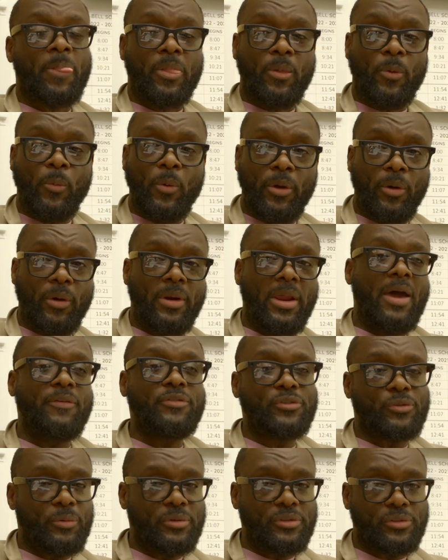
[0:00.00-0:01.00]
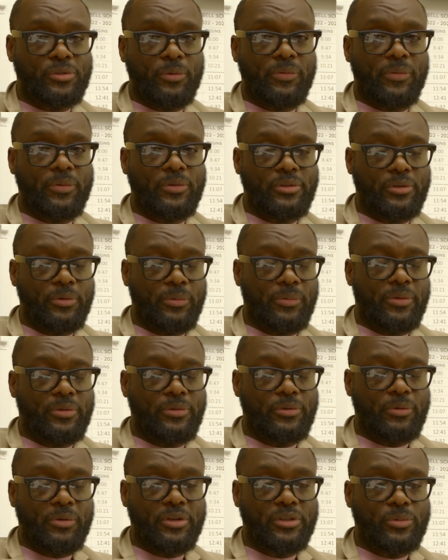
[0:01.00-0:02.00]
we're going to have students do
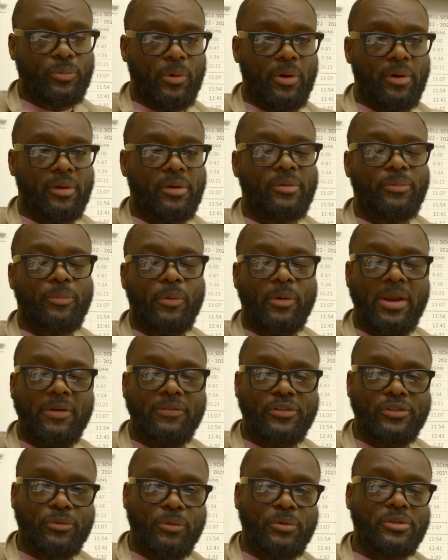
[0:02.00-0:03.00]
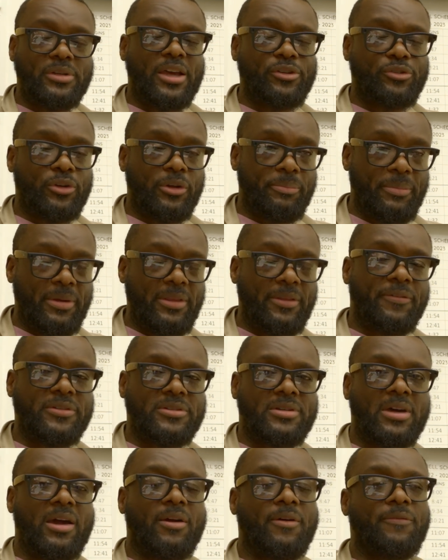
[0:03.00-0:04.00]
this work. We're going to have students actually be the
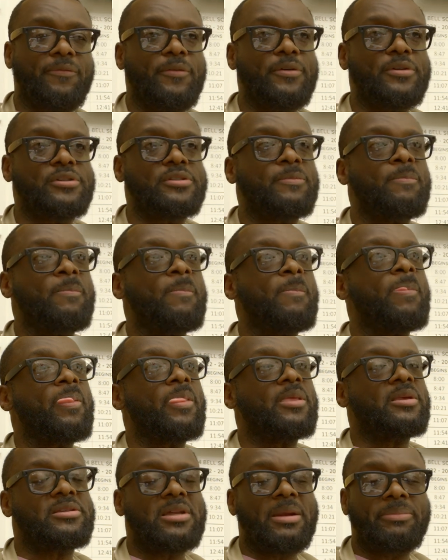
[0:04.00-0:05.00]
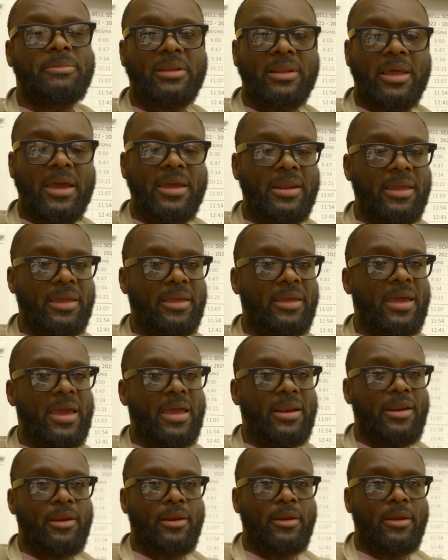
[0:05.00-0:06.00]
photographers, set up the lighting,
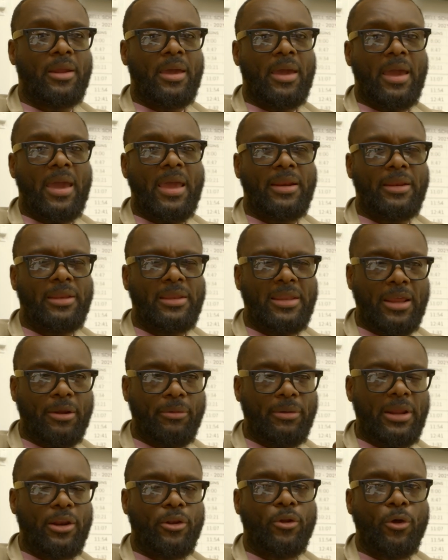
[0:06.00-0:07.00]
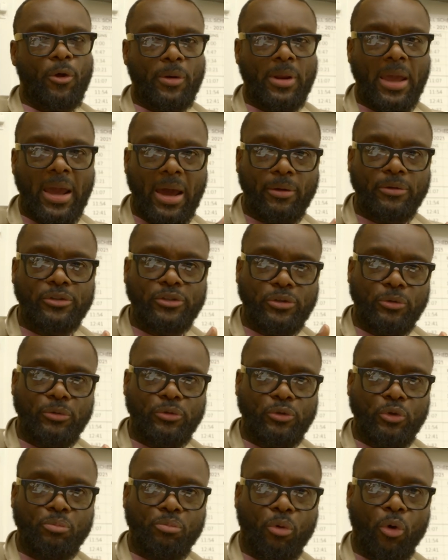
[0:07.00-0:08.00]
and literally learn how to
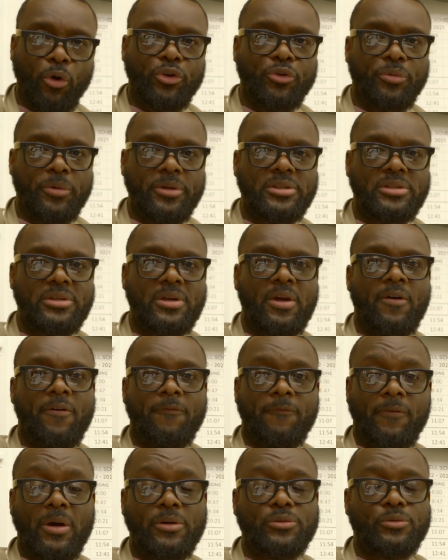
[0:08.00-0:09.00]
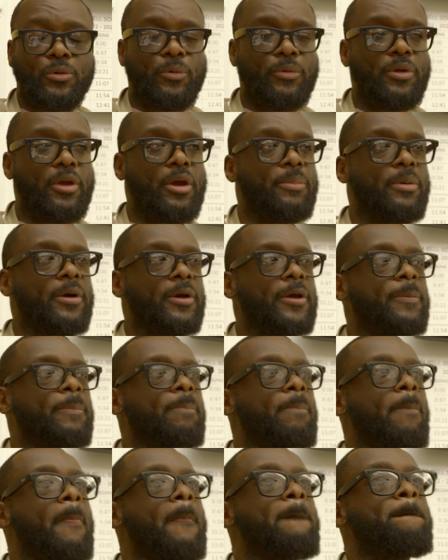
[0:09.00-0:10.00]
do portraits for our school yearbook.
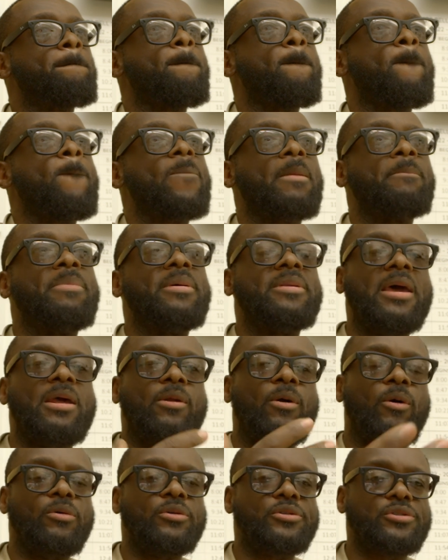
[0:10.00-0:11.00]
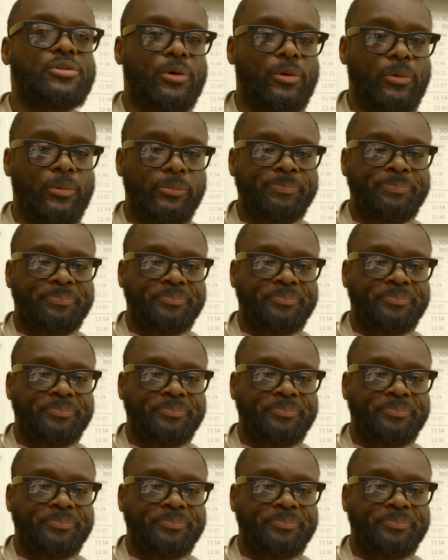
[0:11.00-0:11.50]
But then also